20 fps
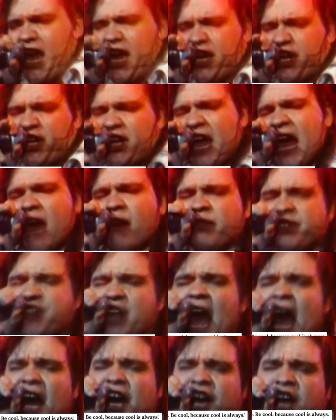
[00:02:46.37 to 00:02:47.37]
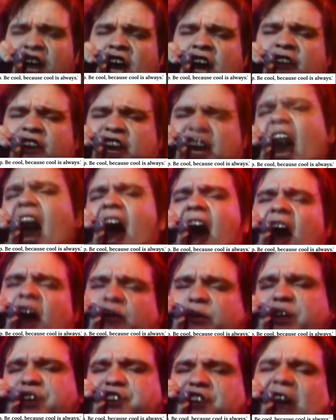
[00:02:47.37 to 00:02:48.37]
'Don't be trendy, don't be hip,
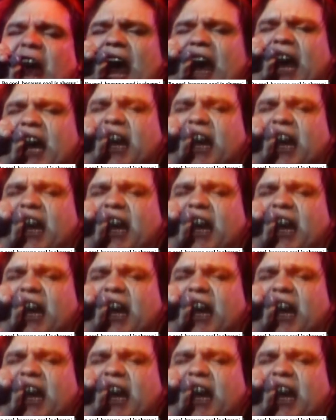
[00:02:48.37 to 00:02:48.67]
be